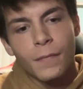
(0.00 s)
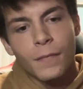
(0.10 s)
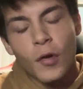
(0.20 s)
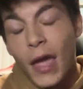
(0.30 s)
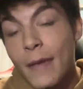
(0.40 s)

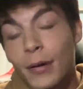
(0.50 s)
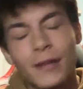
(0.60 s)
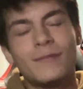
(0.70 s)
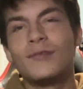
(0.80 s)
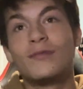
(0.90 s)
Okay,
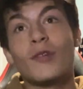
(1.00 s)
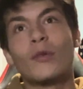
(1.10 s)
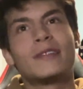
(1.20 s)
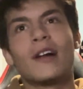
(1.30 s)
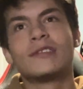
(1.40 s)
but no
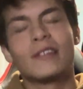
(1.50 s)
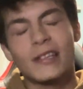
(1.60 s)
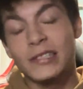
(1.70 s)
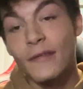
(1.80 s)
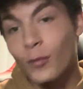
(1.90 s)
one tells you
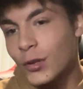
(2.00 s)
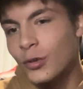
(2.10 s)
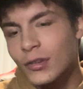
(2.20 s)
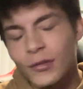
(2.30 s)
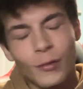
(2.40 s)
this. Even when
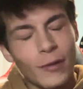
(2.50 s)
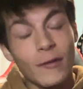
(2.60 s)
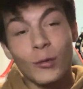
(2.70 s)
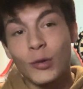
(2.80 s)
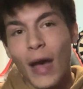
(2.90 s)

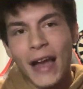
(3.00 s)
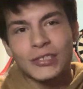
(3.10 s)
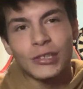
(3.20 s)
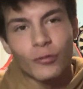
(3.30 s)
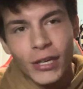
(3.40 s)
you
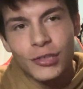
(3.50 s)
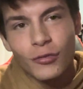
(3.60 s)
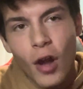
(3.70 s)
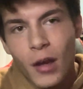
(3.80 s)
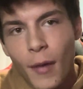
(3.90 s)
actually reach a
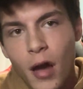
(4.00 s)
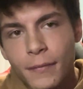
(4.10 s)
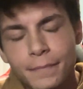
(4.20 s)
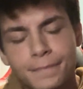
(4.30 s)
rock bottom,